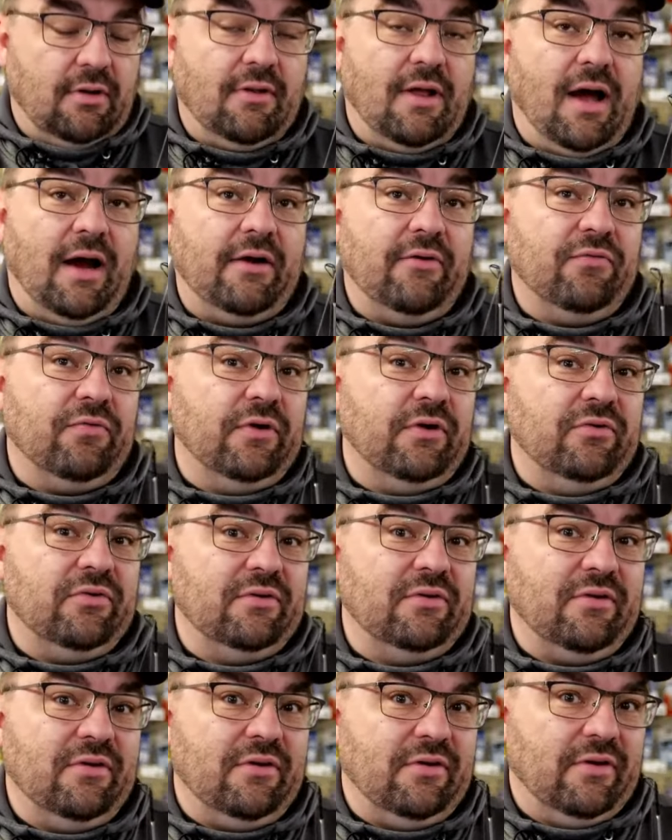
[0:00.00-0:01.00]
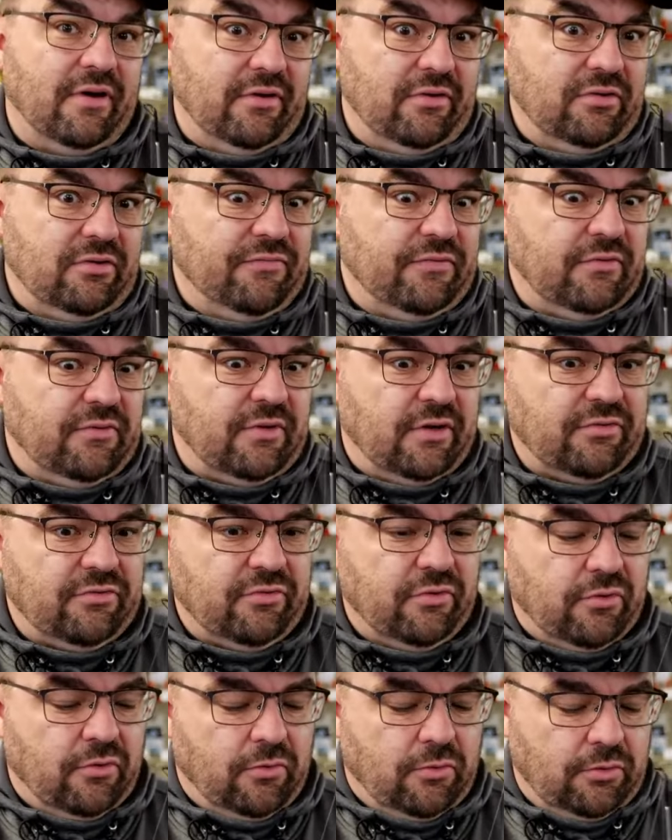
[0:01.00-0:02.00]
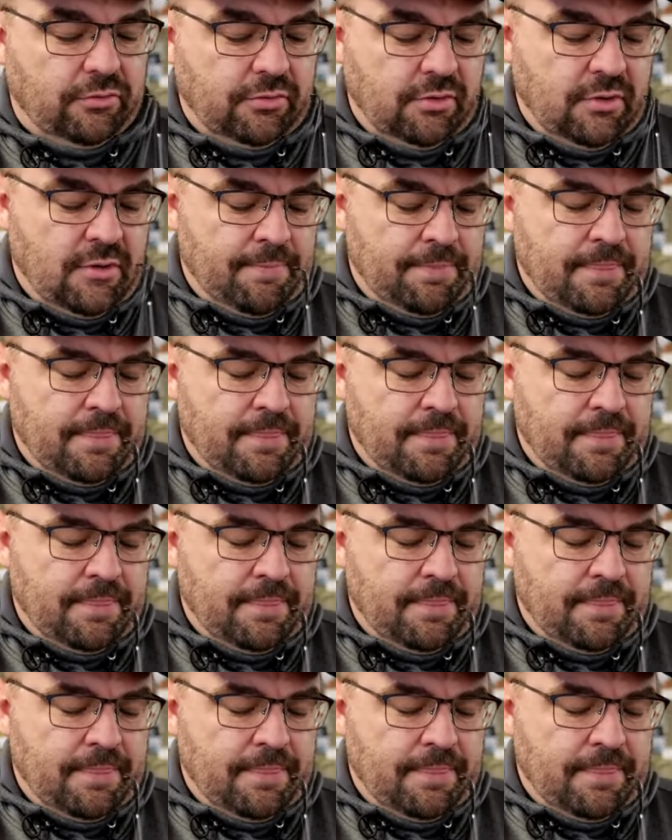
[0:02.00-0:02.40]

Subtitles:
the line freezing to the ice if it's extra cold.